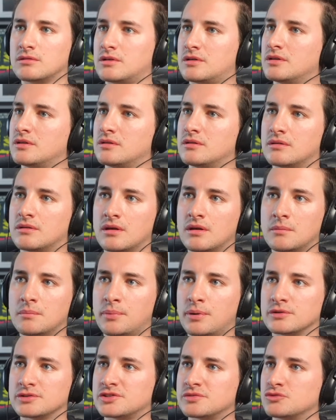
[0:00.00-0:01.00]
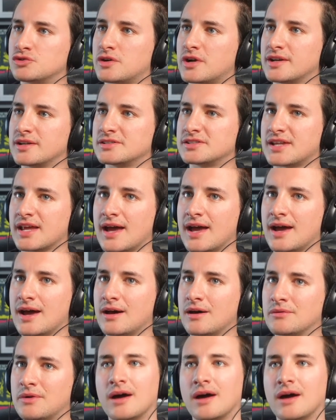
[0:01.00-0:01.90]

can put some drinks down.